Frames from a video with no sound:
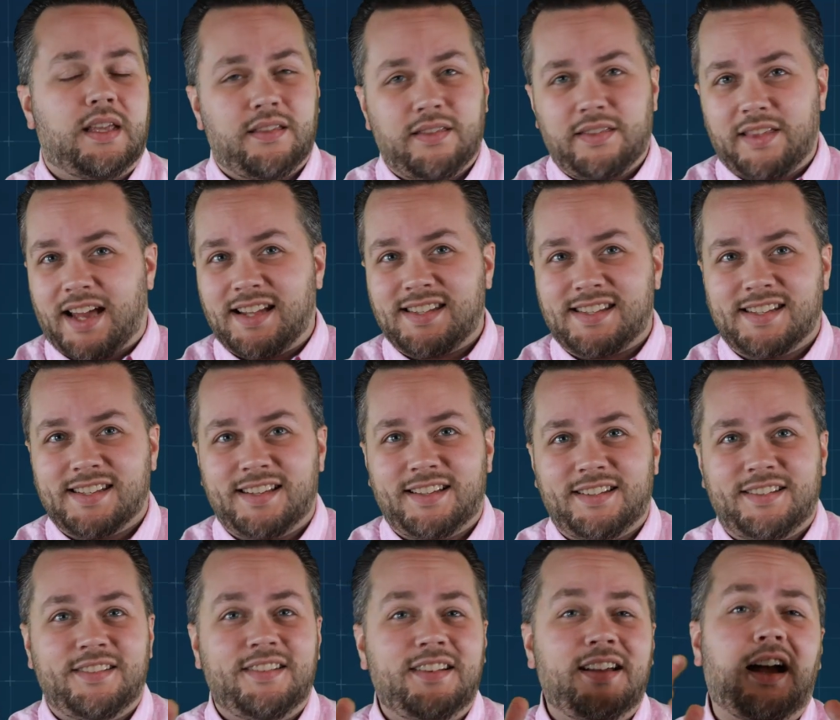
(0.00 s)
That's
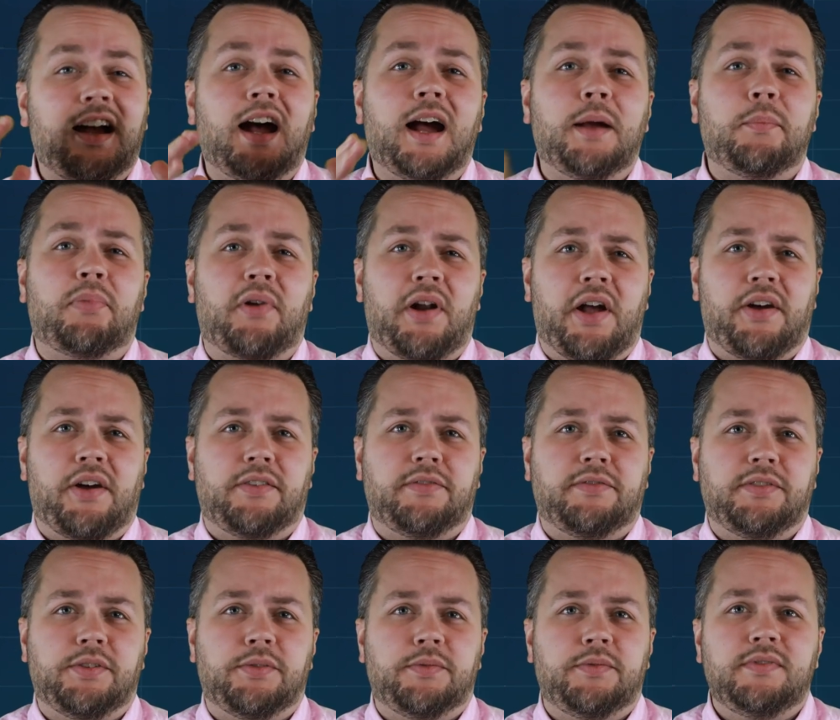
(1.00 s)
it. I'm proud
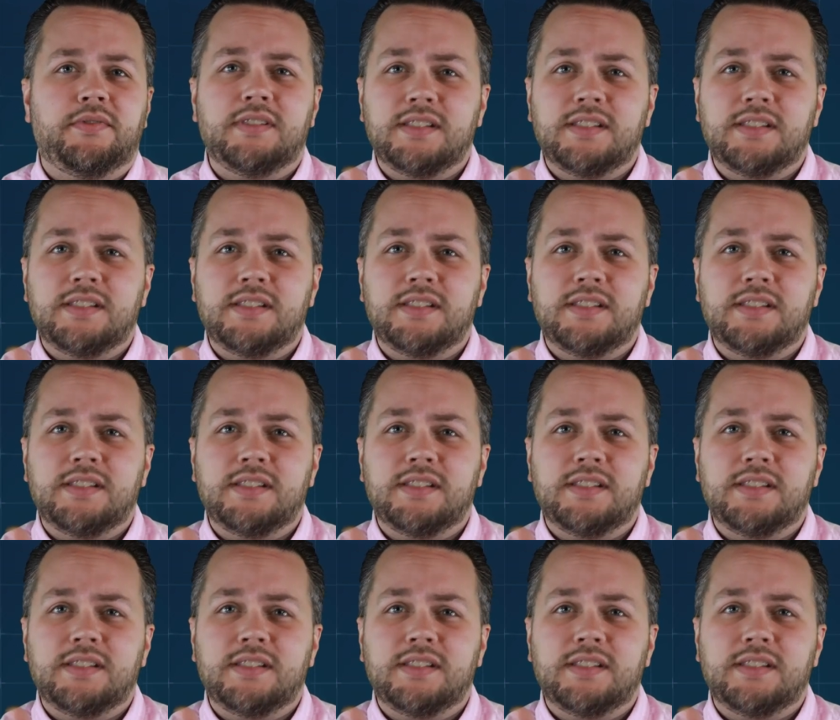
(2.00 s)
of you.